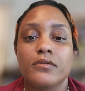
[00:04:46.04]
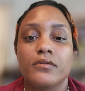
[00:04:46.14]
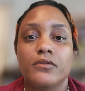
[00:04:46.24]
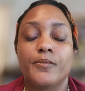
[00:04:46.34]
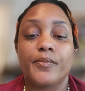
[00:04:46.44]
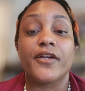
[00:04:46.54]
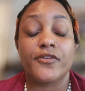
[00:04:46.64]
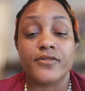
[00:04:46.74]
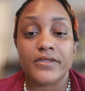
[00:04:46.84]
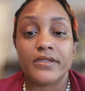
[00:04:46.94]
prepare
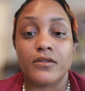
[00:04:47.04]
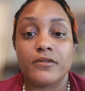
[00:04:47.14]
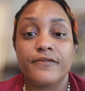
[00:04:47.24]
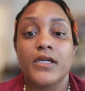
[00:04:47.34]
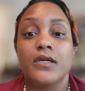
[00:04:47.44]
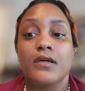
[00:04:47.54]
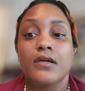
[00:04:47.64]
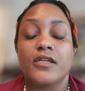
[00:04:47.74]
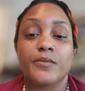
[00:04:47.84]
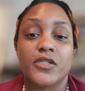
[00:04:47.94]
yourself
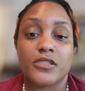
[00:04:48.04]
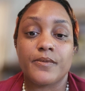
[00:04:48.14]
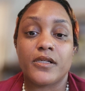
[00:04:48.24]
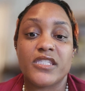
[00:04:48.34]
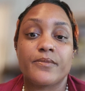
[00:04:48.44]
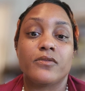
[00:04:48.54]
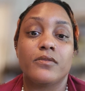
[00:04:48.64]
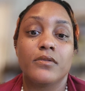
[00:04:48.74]
as much as possible